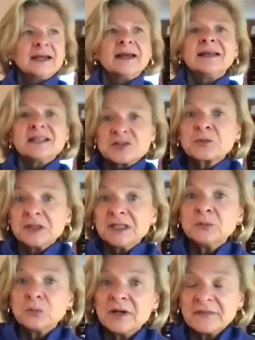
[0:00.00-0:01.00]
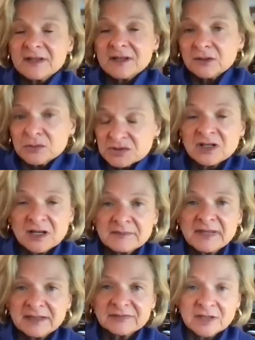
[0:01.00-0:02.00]
And it's really one whose time
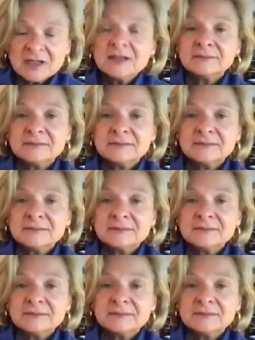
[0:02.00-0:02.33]
may have come.